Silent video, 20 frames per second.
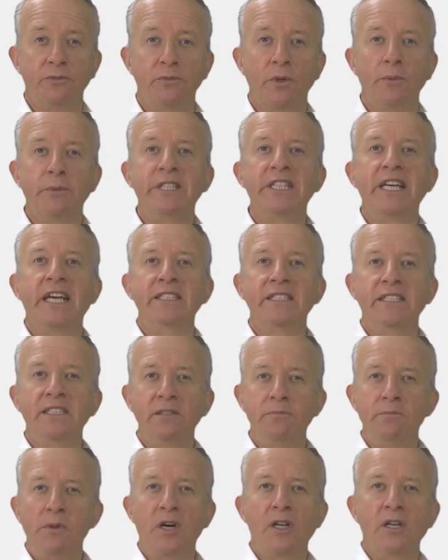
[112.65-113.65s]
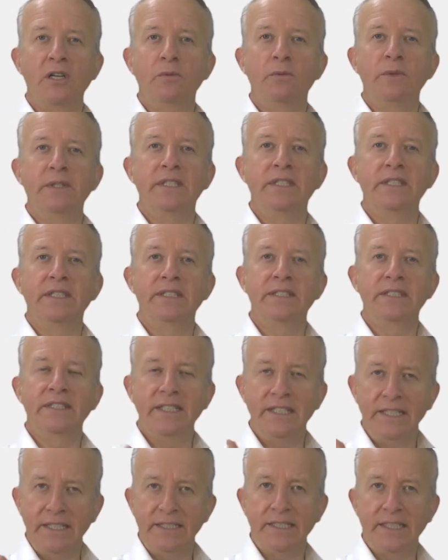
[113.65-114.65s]
where we tested the model with a
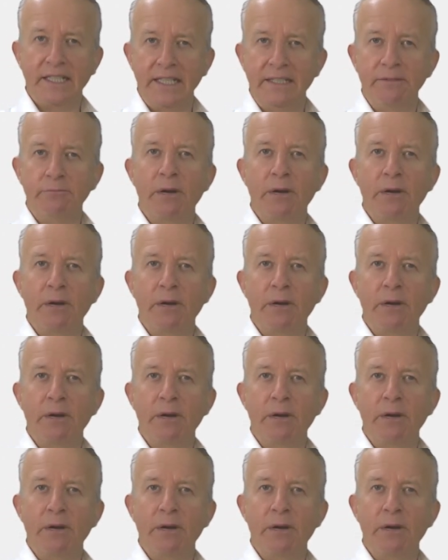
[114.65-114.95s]
statistically